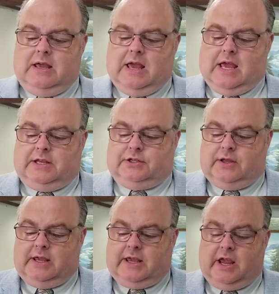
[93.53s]
and so
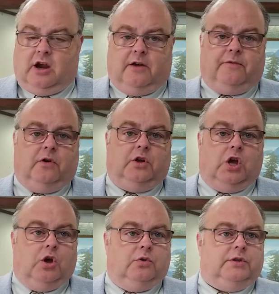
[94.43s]
he cared for
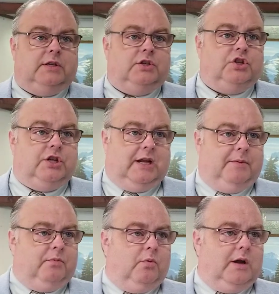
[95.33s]
goats and
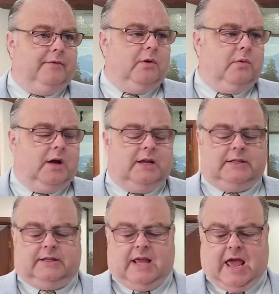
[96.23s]
sheep, whatever it was
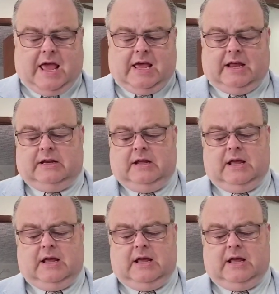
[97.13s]
that they had.